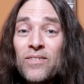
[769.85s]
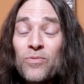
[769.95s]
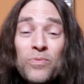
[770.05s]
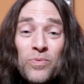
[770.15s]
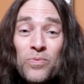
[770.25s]

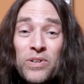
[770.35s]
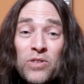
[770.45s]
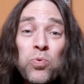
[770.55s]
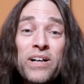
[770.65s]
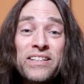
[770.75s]

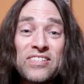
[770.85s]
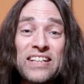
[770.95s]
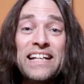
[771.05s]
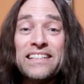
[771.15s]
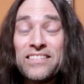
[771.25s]
with one
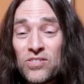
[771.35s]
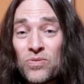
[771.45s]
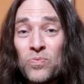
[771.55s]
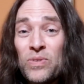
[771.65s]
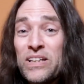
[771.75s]

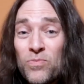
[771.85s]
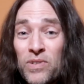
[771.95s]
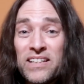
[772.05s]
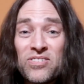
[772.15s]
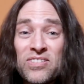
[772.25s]
sentence,
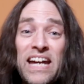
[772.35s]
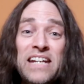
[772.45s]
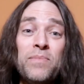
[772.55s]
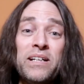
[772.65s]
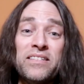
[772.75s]
with a
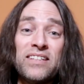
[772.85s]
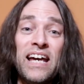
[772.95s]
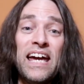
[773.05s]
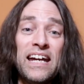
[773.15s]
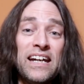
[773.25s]
statement
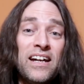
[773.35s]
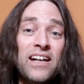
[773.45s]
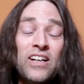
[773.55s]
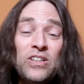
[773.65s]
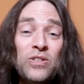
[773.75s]
saying
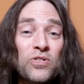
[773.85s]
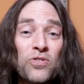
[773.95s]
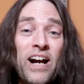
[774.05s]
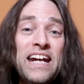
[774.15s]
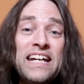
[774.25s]

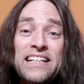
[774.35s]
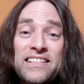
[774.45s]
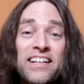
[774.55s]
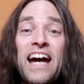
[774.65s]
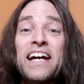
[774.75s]
Ukraine
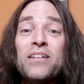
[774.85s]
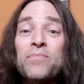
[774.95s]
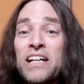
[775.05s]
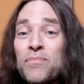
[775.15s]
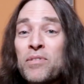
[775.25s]
is not going to
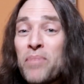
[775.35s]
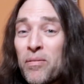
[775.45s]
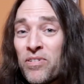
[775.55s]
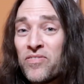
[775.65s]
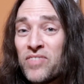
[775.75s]
become a
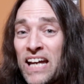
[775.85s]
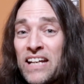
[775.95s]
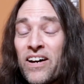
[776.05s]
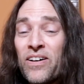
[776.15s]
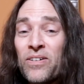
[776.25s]
member of
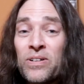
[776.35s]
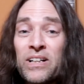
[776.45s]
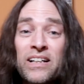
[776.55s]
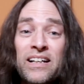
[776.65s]
NATO